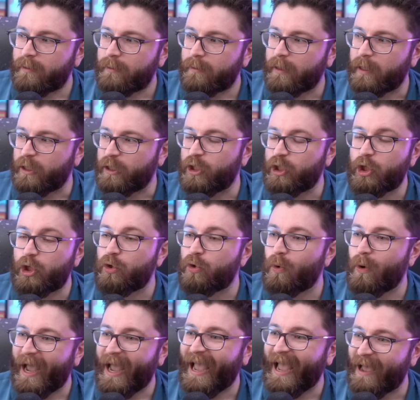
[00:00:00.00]
that you
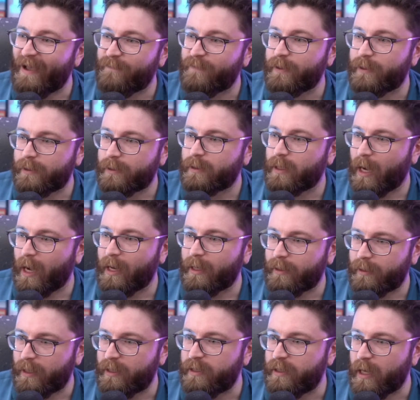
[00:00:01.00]
haven't gotten
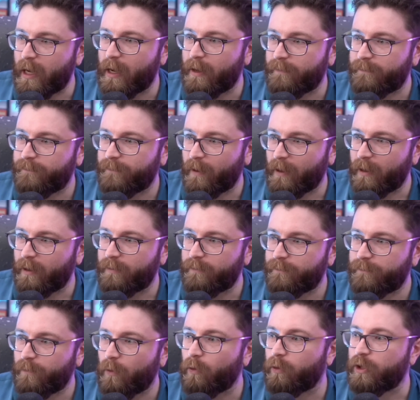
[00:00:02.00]
enough
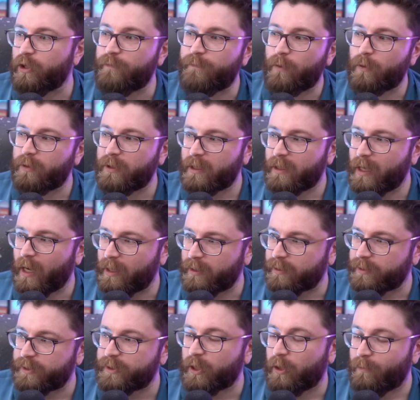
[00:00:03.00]
of, or you've only gotten
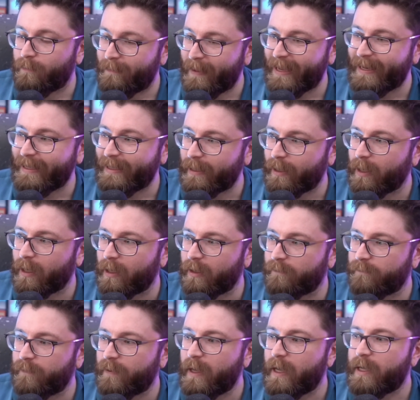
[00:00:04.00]
so many
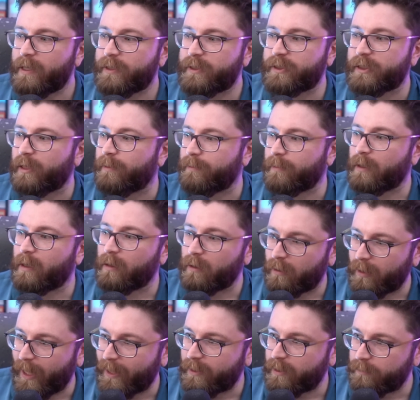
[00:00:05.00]
of, some
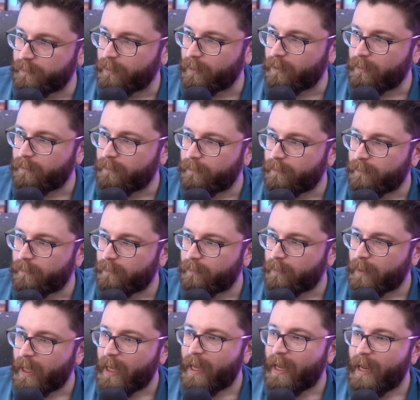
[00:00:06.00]
collectible.
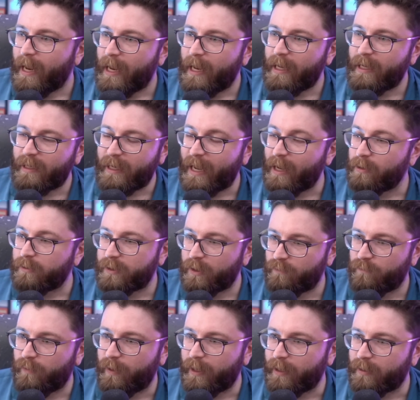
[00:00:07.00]
In Elden
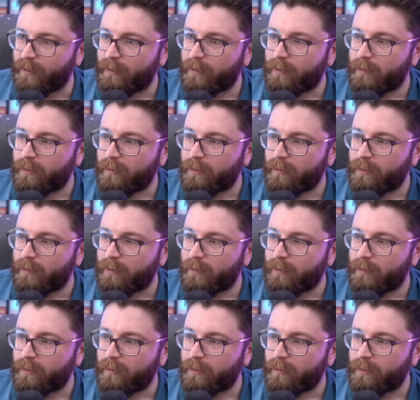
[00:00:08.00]
Ring,